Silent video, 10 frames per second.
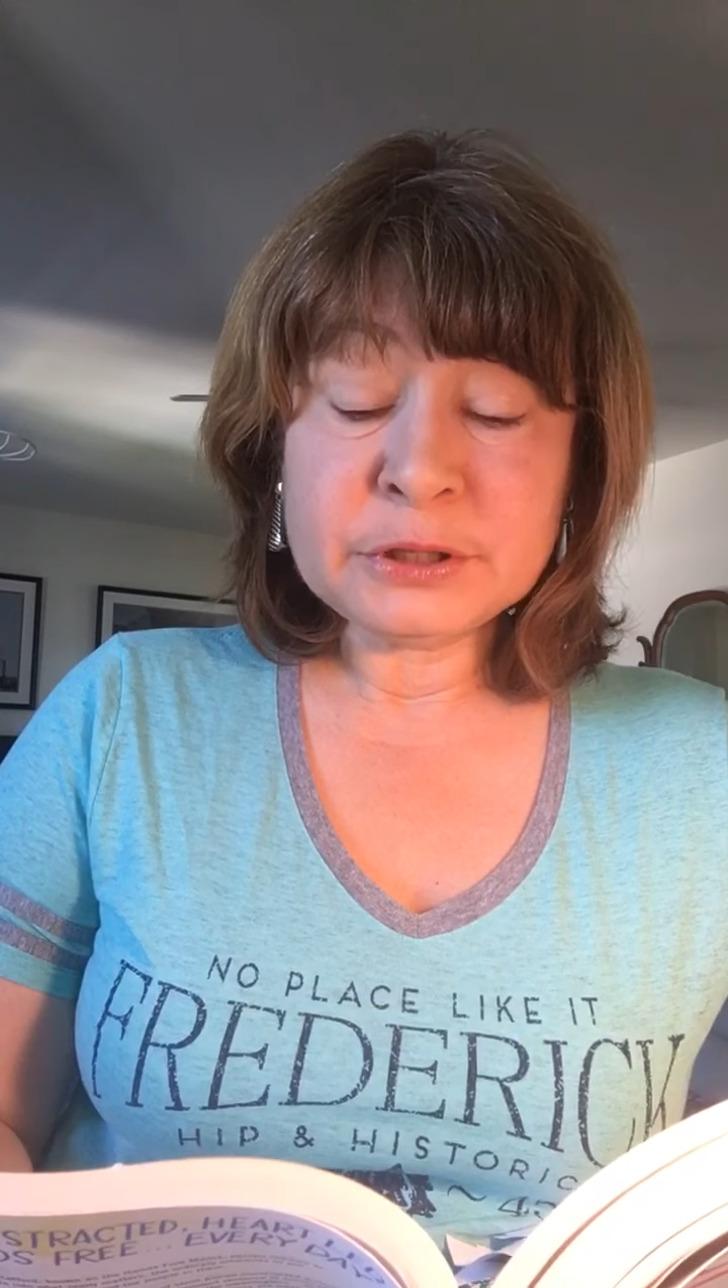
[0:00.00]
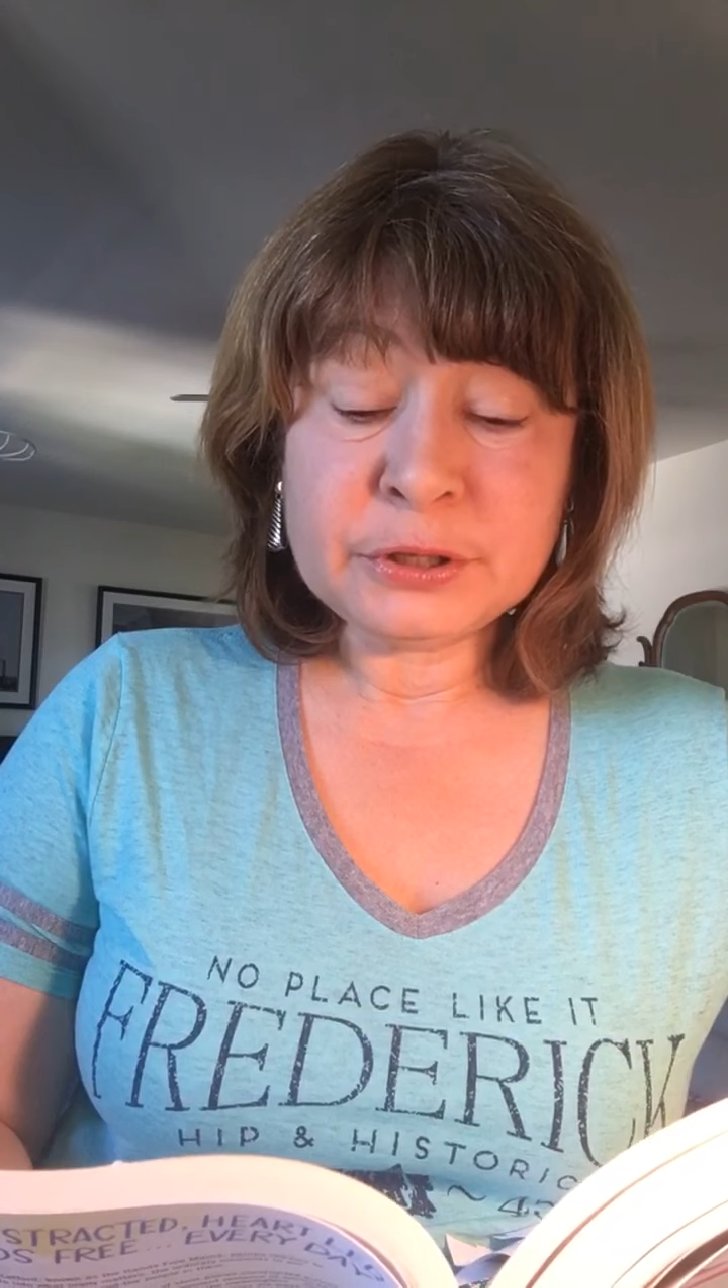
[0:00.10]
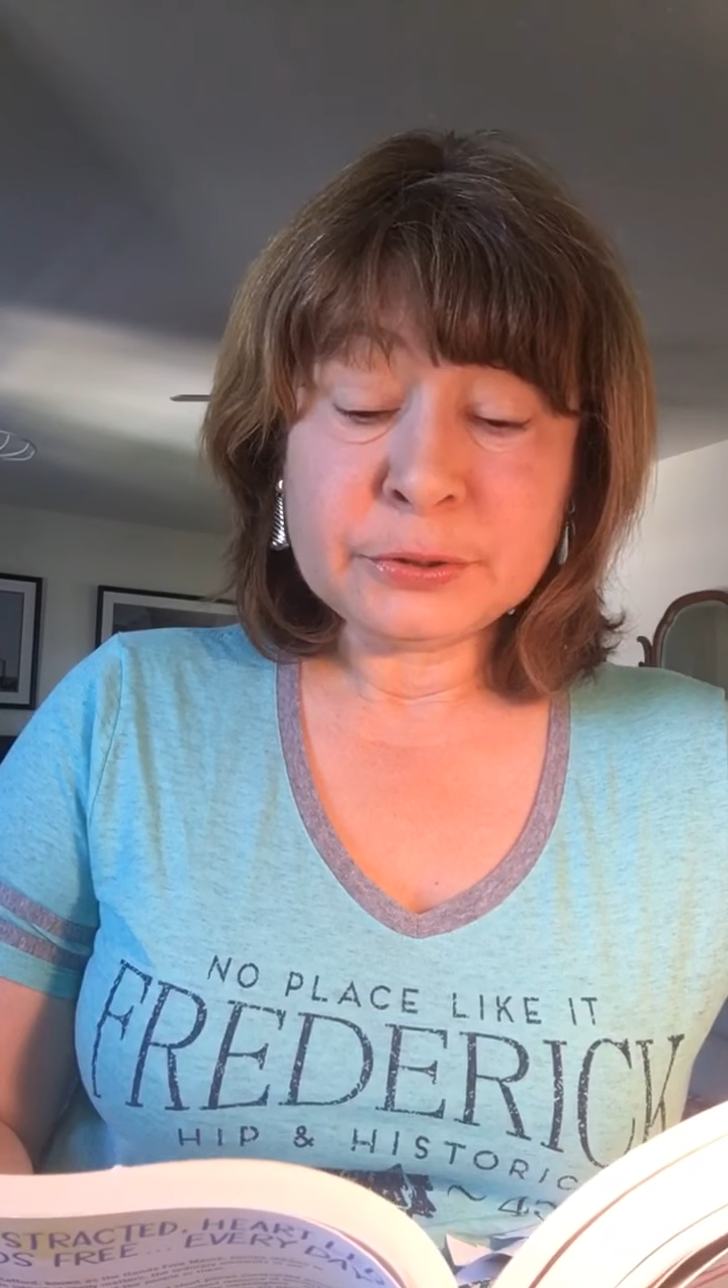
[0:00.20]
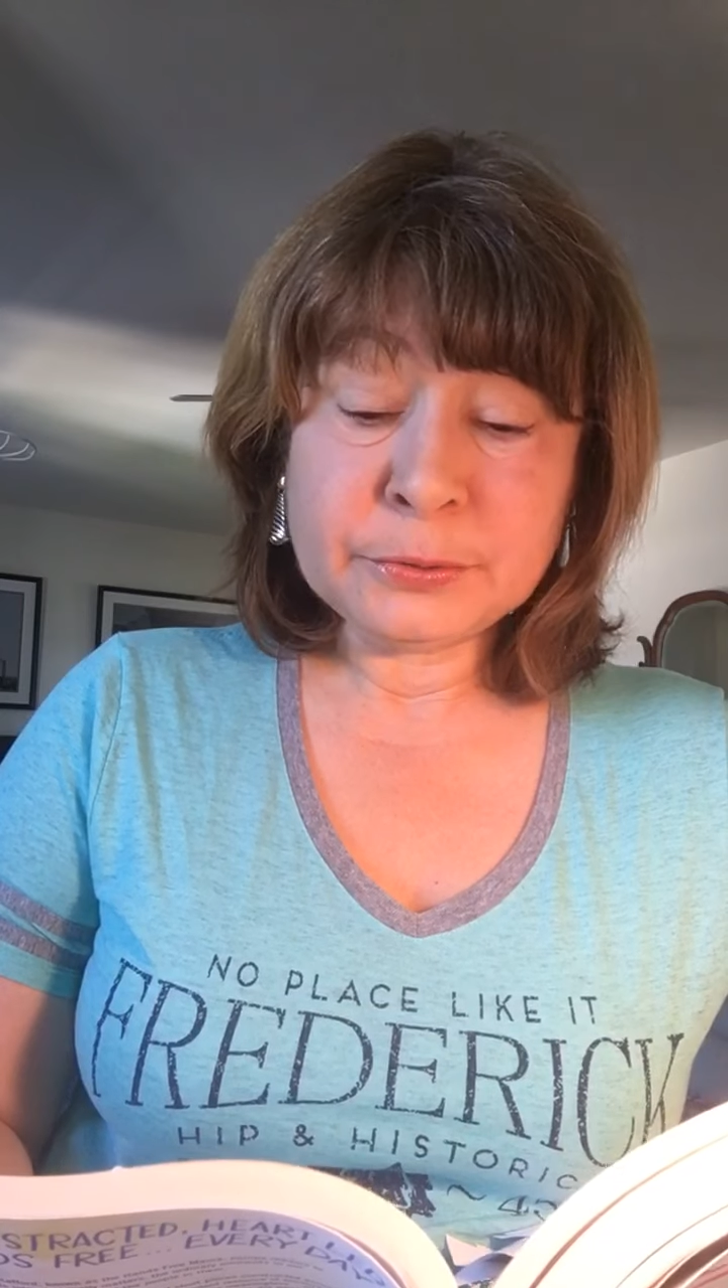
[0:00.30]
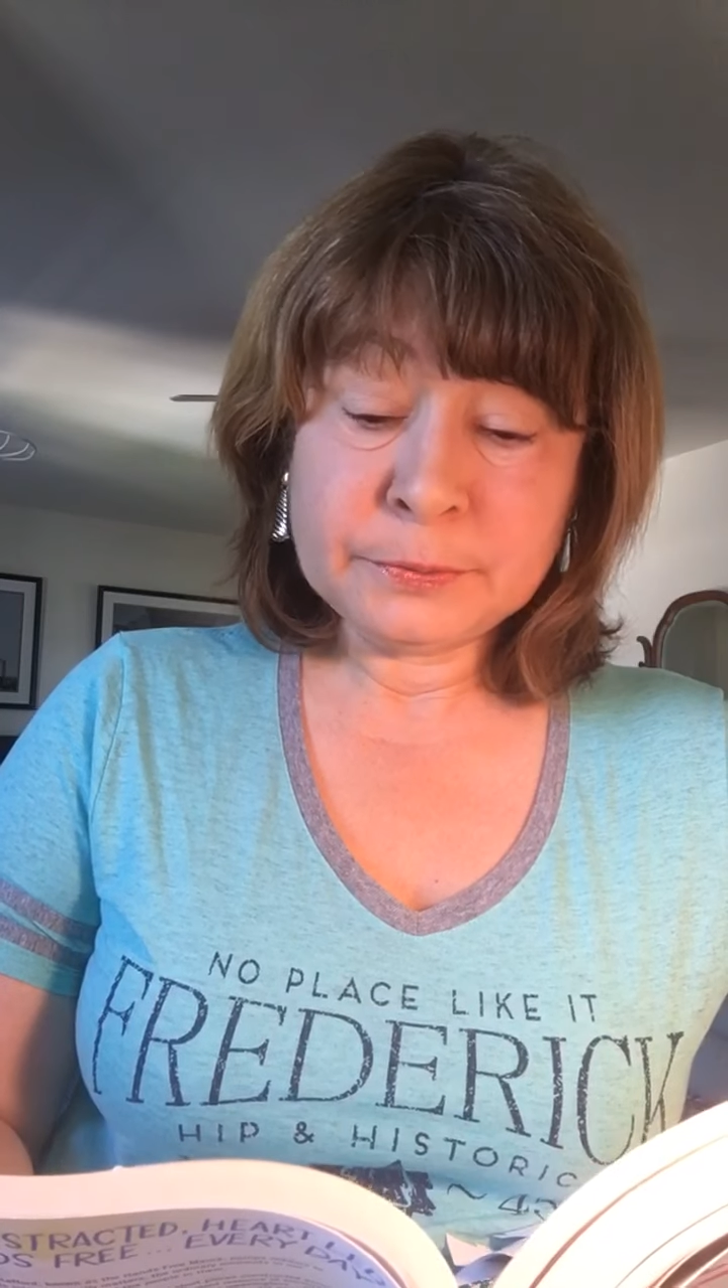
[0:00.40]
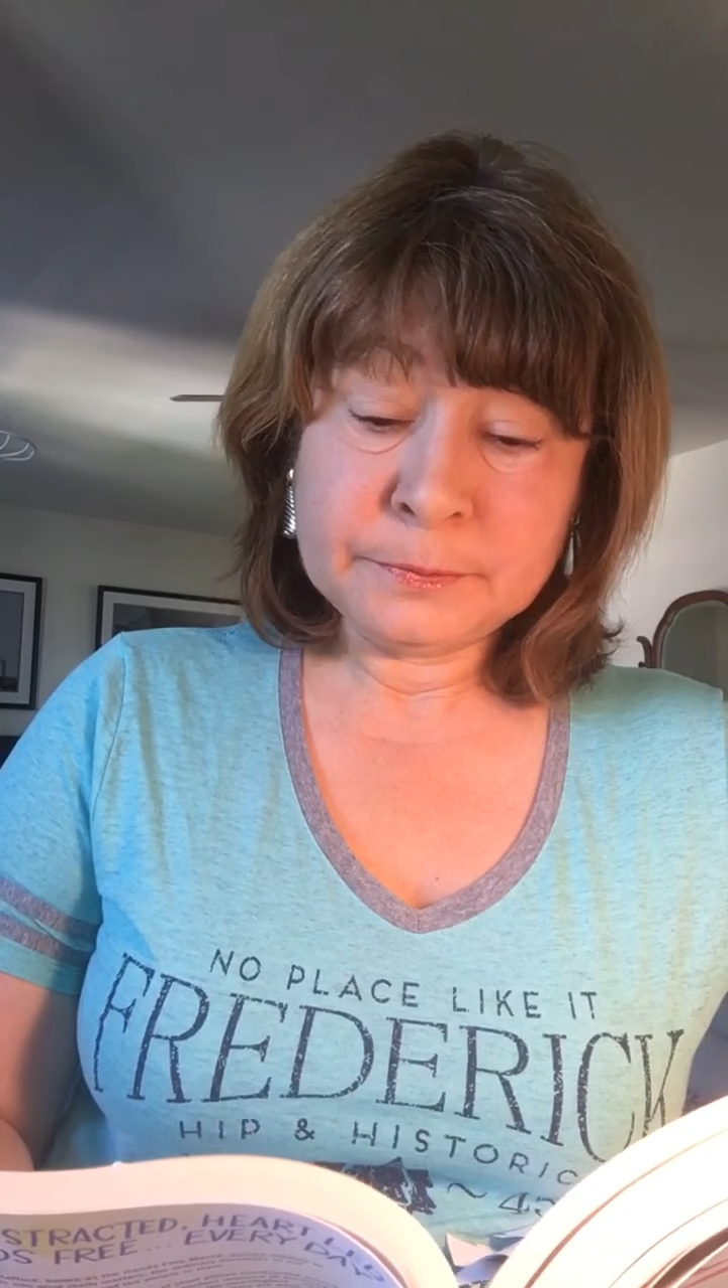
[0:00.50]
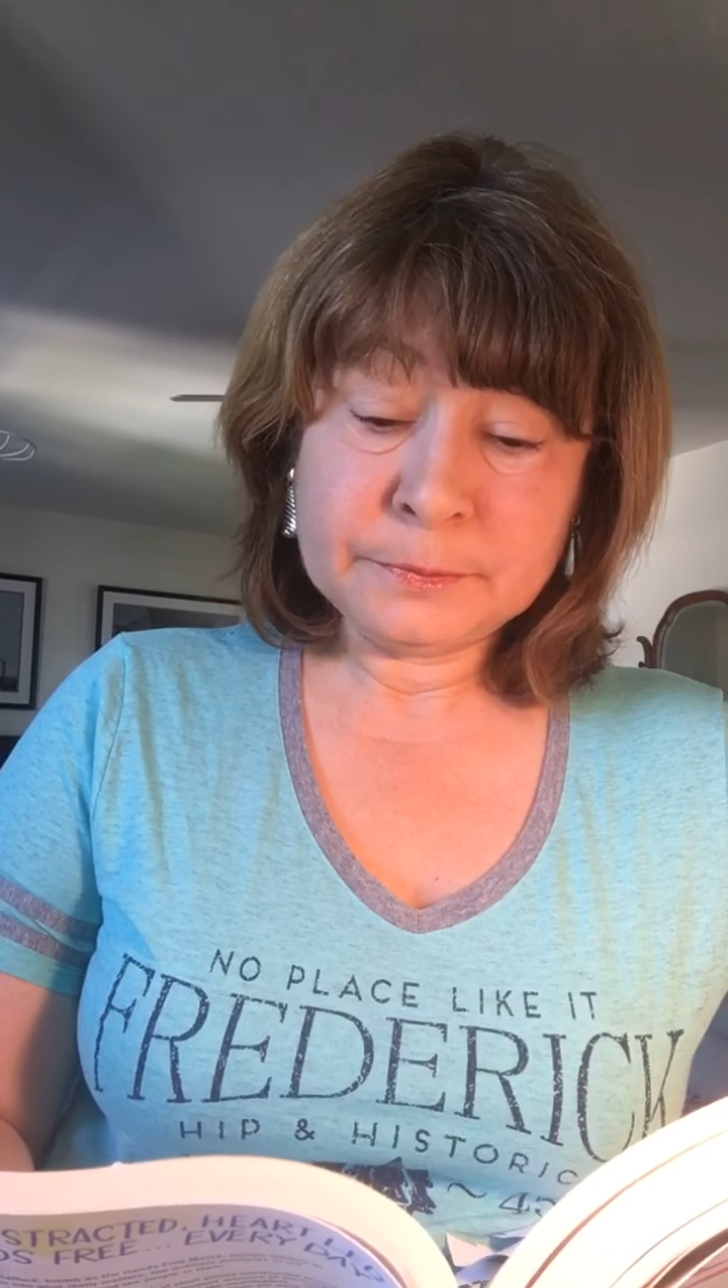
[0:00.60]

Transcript: you.